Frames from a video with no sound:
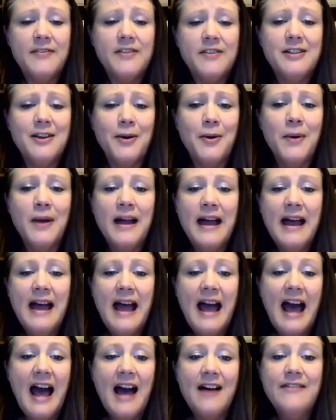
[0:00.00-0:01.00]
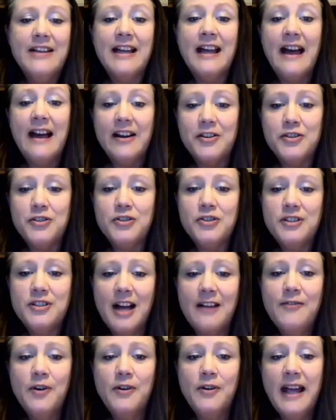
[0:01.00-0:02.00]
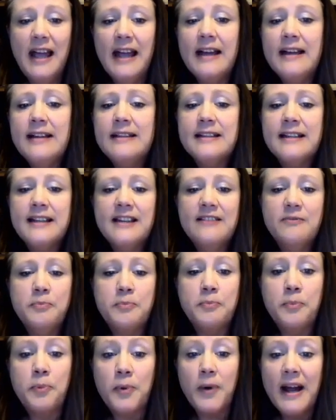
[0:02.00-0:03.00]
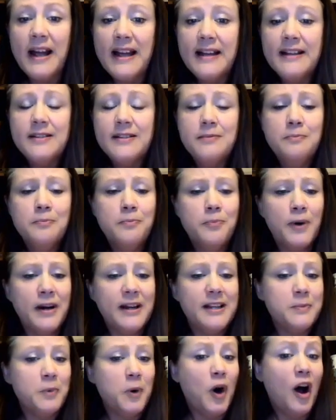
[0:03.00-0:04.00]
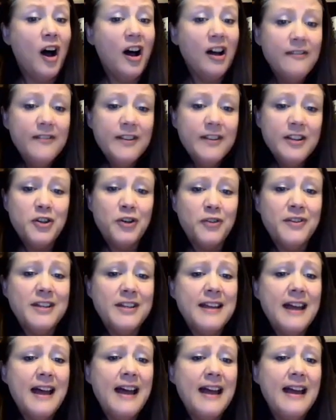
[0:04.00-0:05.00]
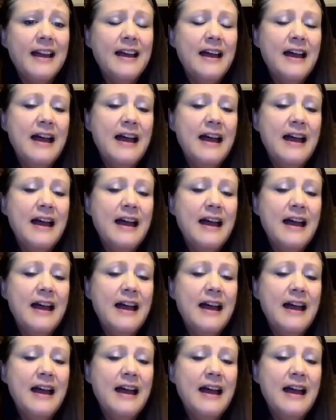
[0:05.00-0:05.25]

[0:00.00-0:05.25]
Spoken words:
So having extra staff on hand to give breaks more often during the day,